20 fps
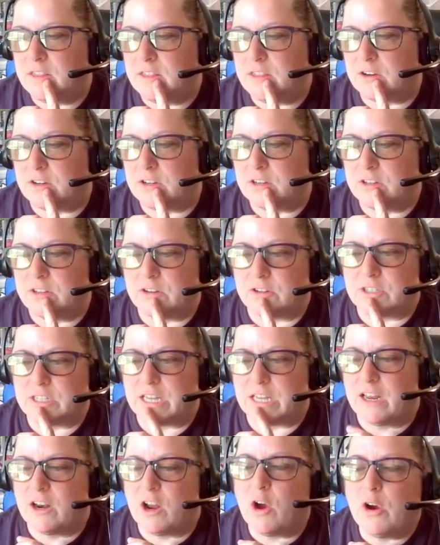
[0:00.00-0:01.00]
they're
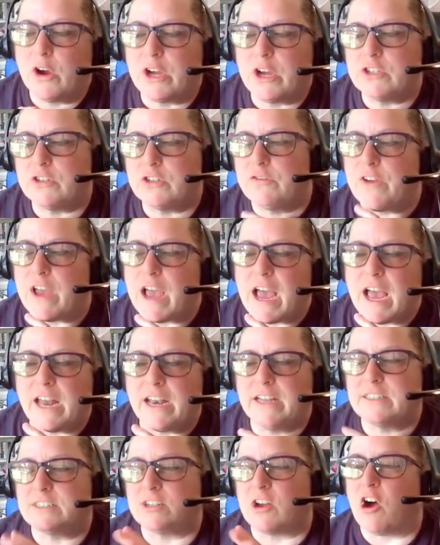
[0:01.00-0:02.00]
saying, oh, because you're
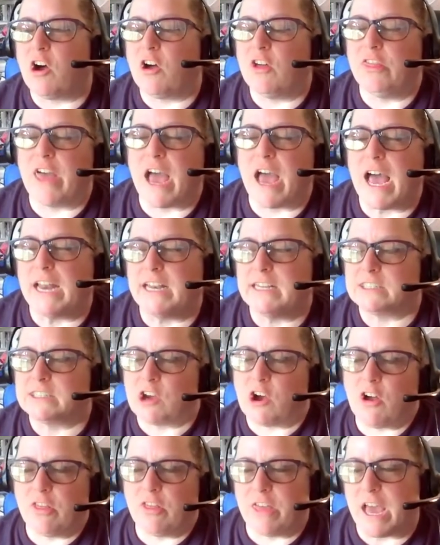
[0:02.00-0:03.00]
fat, it's all that, it's
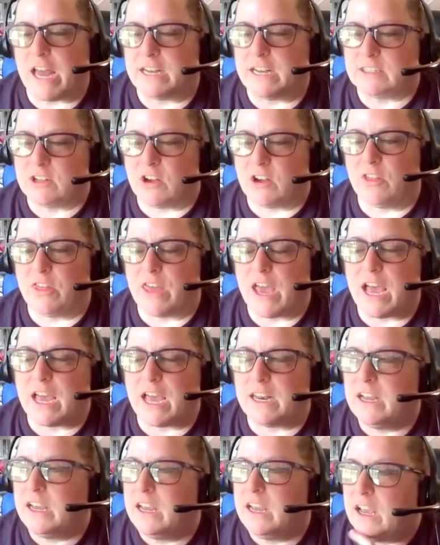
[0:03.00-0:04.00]
all that, it's all
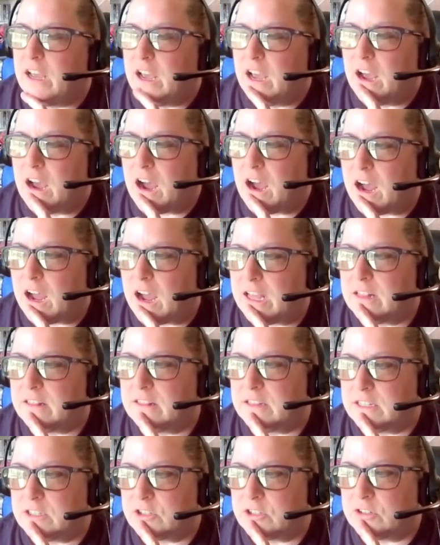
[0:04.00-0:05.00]
that. I
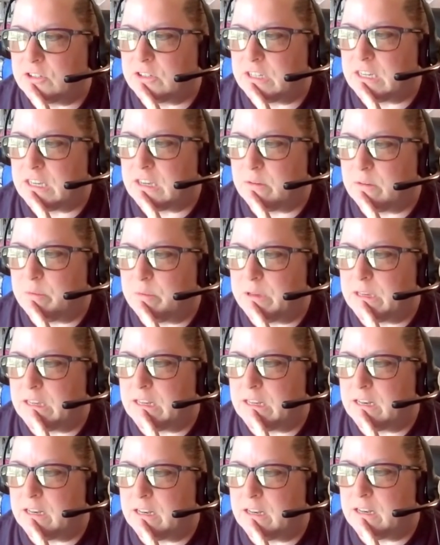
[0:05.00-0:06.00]
literally have
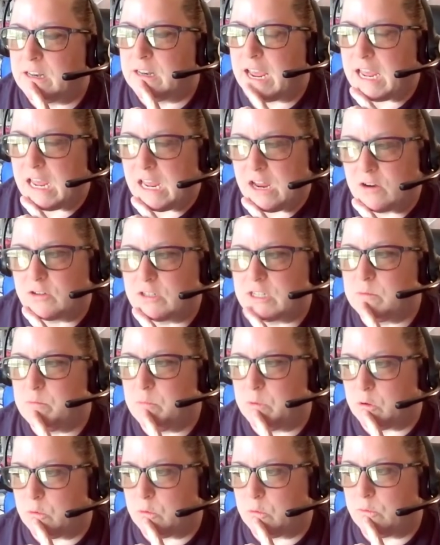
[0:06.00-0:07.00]
been 8 years
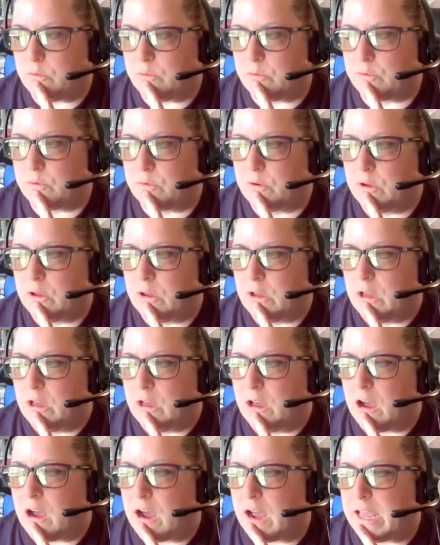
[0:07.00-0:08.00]
in move.
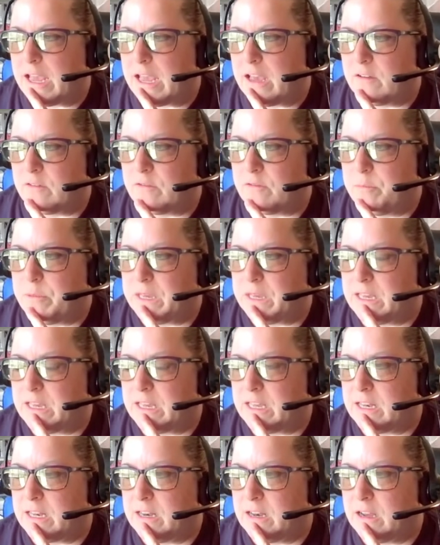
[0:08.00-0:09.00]
I have
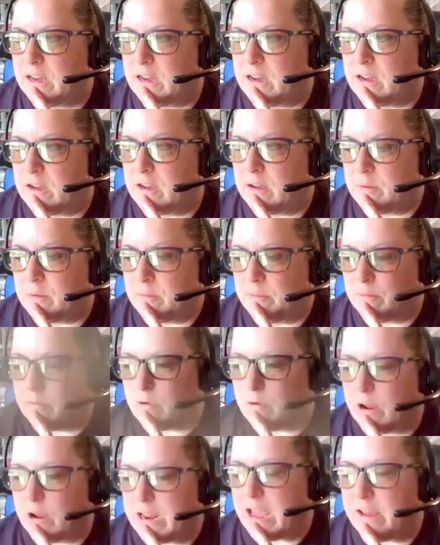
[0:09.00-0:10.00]
been
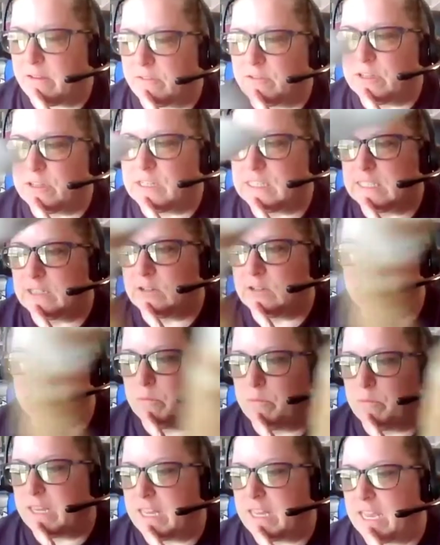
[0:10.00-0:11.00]
on every single
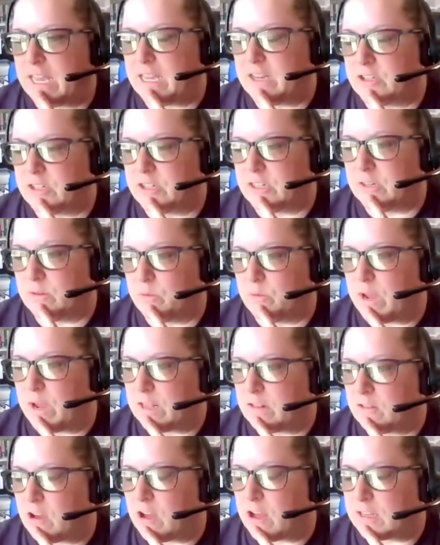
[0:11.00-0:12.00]
medication,
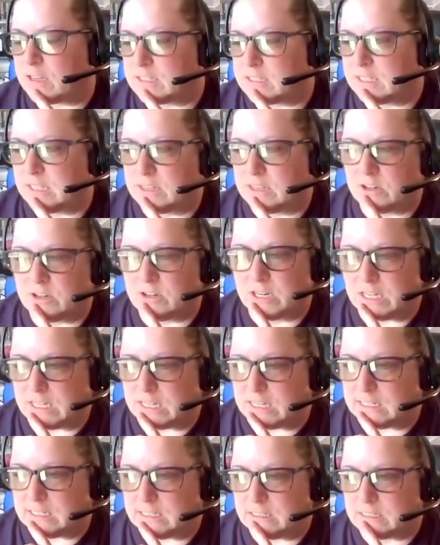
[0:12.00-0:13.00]
weight loss that there
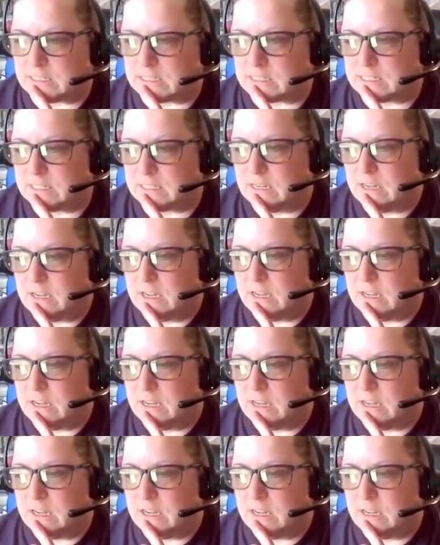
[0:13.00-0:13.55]
is,